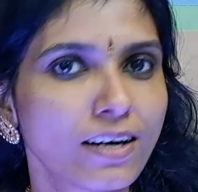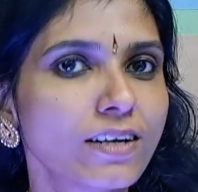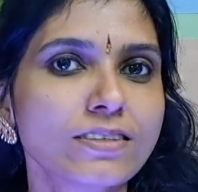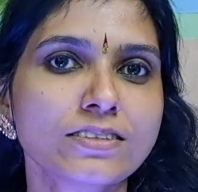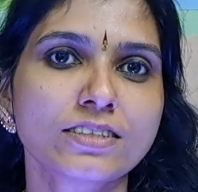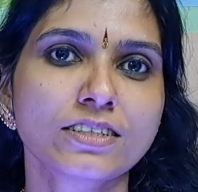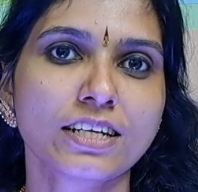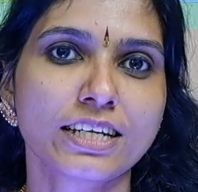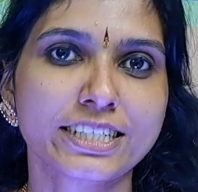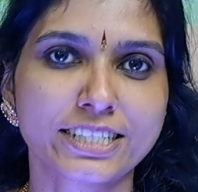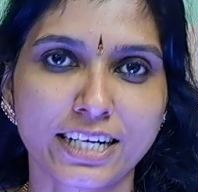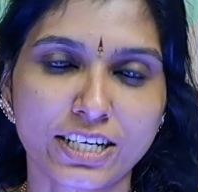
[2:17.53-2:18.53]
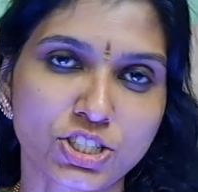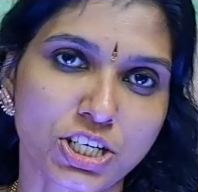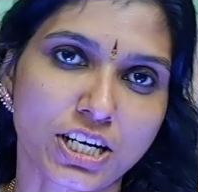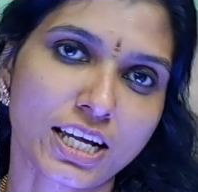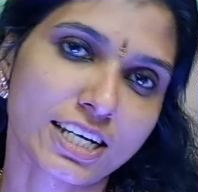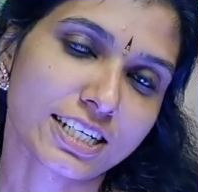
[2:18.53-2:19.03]
on
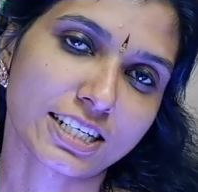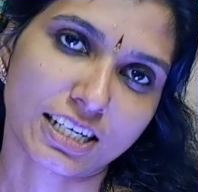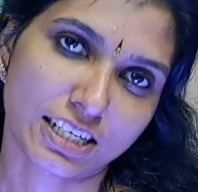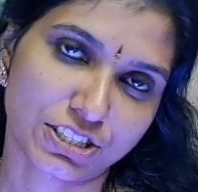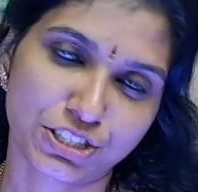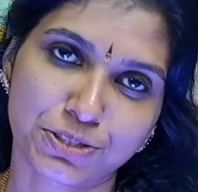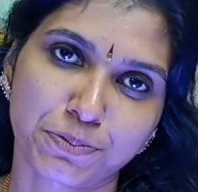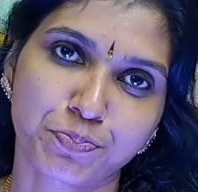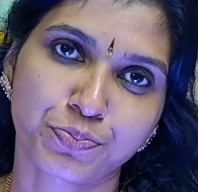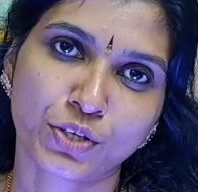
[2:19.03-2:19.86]
literature in English.